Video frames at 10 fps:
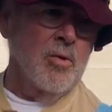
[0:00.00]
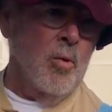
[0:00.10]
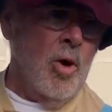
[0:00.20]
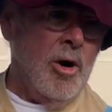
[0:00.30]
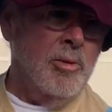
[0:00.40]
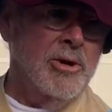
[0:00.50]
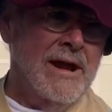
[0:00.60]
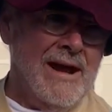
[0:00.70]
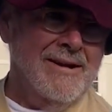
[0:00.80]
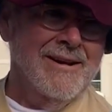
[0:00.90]
warmer
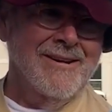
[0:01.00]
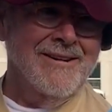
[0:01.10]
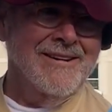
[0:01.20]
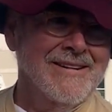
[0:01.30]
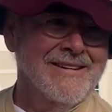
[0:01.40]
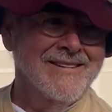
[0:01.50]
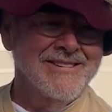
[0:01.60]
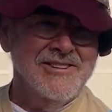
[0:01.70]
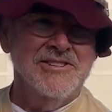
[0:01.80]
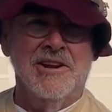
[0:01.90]
down here. Yeah.
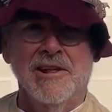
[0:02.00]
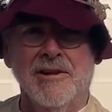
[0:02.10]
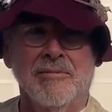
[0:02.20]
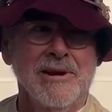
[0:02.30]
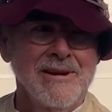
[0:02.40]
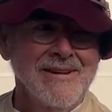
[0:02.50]
Just a little bit.